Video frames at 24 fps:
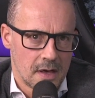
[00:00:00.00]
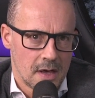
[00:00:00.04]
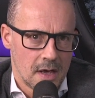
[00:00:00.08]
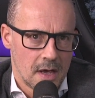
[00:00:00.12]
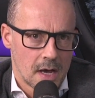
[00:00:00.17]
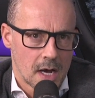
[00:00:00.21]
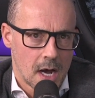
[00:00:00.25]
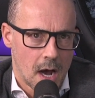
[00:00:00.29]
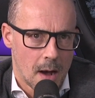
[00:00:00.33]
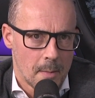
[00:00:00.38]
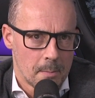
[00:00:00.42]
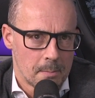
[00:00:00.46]

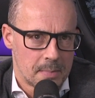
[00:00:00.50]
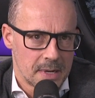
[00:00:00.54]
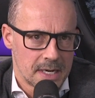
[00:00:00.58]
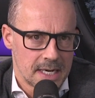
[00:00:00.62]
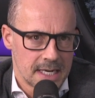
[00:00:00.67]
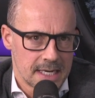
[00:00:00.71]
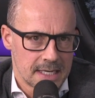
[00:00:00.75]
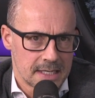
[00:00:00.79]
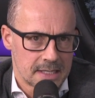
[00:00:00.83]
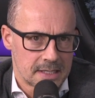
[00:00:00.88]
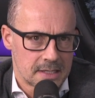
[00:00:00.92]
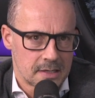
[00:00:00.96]

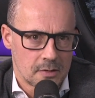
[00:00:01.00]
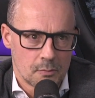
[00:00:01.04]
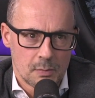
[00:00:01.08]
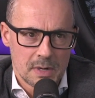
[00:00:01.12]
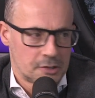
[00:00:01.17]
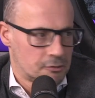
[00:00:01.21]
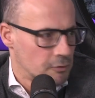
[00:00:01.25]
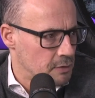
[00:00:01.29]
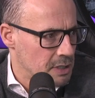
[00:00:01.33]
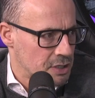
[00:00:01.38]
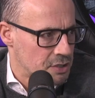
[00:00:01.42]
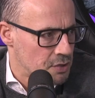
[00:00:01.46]
companies, with
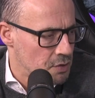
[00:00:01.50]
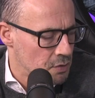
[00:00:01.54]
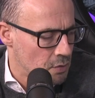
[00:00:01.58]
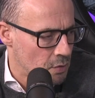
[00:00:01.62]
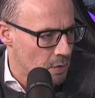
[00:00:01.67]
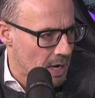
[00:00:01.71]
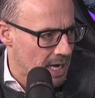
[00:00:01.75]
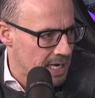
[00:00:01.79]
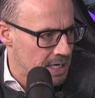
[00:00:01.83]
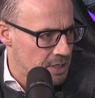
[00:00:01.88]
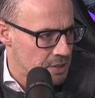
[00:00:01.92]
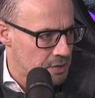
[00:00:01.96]
traditional
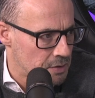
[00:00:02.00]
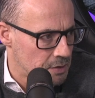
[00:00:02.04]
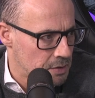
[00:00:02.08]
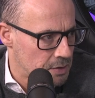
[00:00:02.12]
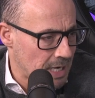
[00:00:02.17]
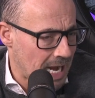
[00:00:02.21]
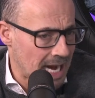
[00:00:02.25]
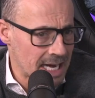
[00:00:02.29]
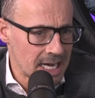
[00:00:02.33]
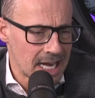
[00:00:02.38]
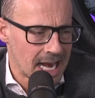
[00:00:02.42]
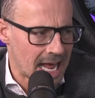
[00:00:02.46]
agents
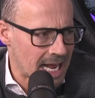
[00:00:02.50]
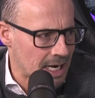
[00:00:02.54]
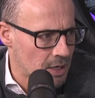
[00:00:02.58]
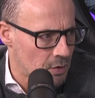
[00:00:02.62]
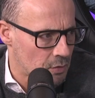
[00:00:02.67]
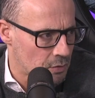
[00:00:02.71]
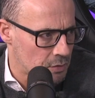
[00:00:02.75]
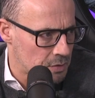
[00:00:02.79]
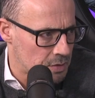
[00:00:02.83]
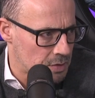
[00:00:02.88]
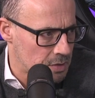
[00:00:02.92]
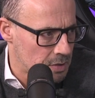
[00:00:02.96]
and
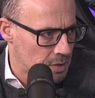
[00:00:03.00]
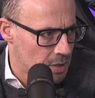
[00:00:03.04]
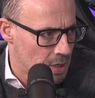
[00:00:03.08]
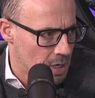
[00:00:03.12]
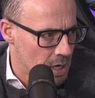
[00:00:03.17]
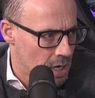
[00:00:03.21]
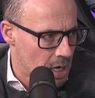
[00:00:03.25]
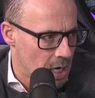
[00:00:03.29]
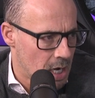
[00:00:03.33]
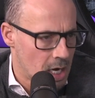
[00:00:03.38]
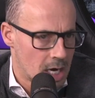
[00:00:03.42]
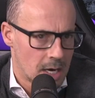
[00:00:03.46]
landlords,
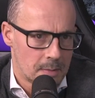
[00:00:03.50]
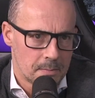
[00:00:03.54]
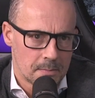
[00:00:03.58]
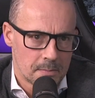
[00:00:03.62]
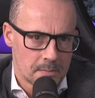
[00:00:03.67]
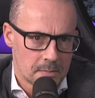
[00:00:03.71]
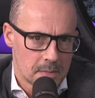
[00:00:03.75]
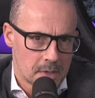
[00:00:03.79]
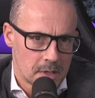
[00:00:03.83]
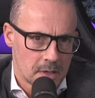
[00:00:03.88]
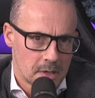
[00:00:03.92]
um,